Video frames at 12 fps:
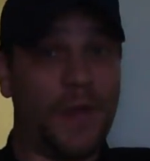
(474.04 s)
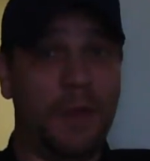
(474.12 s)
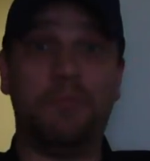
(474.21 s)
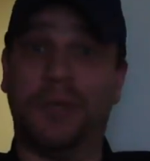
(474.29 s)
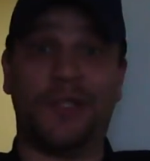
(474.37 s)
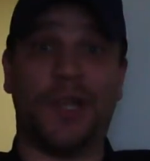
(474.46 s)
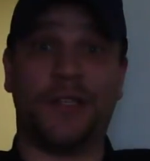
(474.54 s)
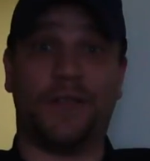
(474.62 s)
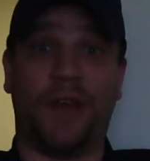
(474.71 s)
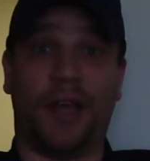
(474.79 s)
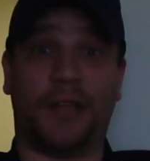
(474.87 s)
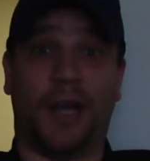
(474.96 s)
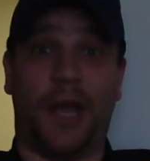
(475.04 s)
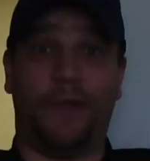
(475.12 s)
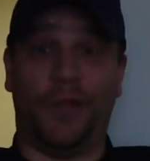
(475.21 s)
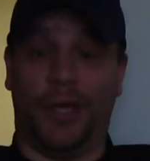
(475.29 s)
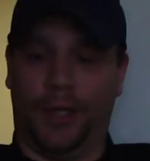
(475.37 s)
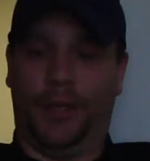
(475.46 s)
Besides the fact that I
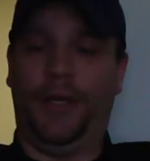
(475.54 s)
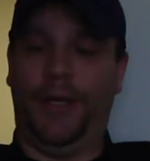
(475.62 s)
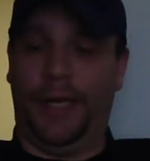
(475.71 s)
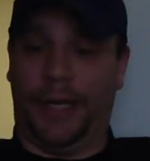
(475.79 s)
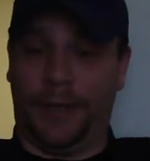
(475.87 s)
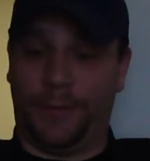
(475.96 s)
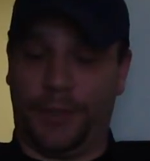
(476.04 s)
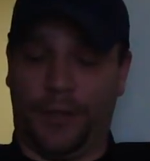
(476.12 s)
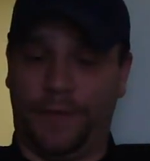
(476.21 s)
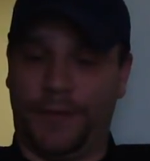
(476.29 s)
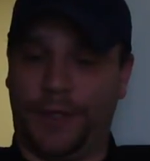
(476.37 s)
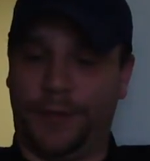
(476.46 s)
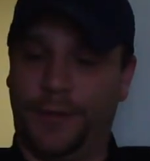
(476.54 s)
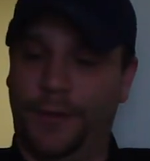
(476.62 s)
have the hiccups all of a sudden.